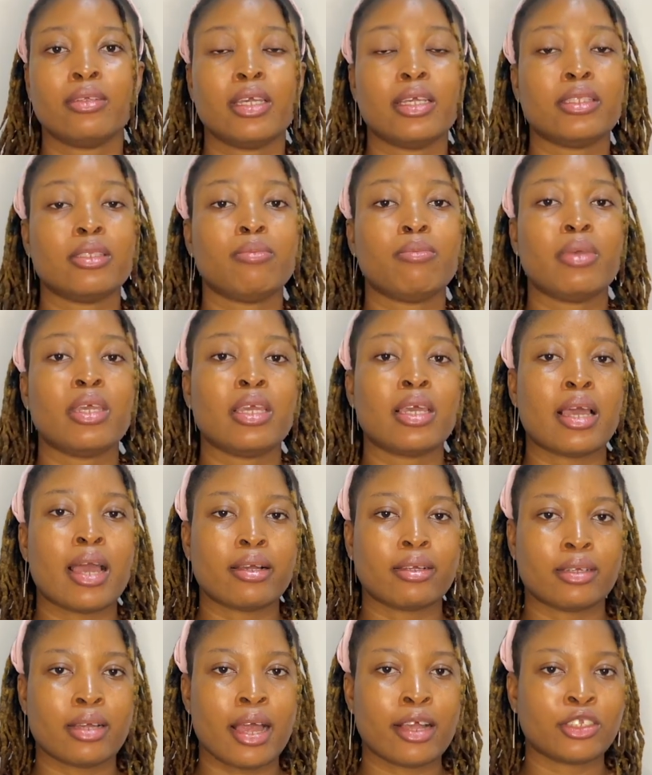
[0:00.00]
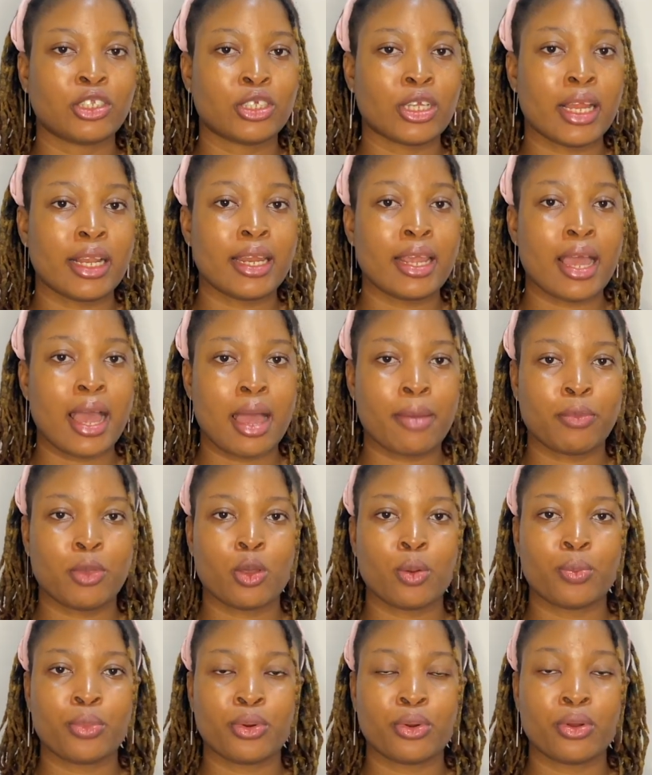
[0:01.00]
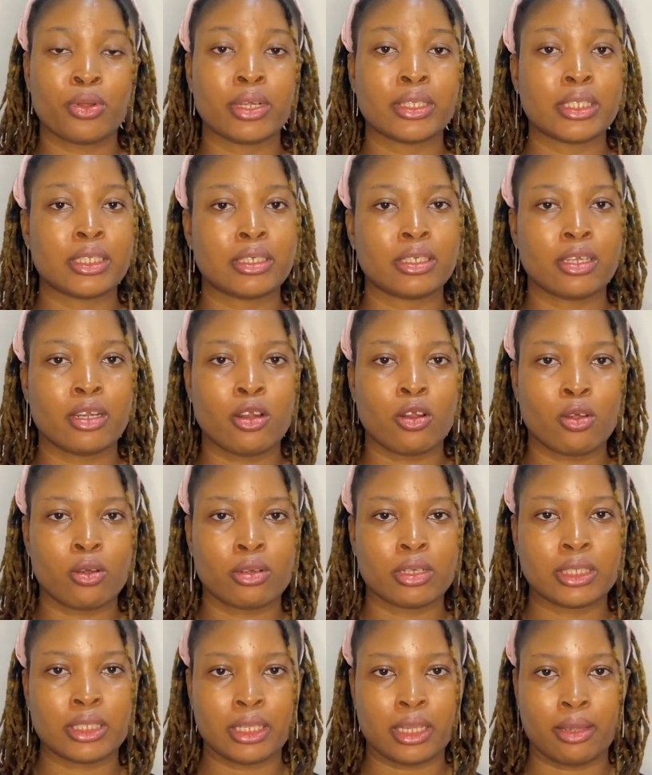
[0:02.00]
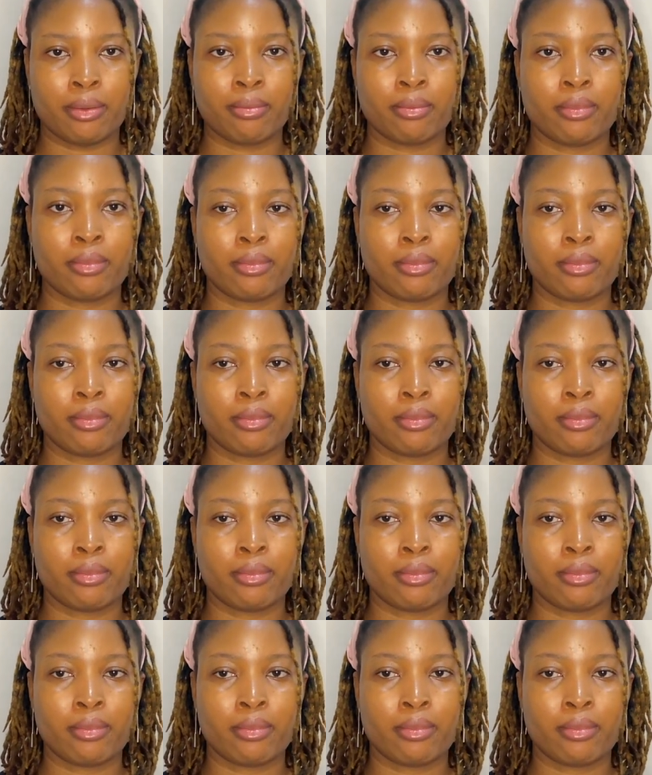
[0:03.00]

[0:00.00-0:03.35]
It may actually harm your product in the long term.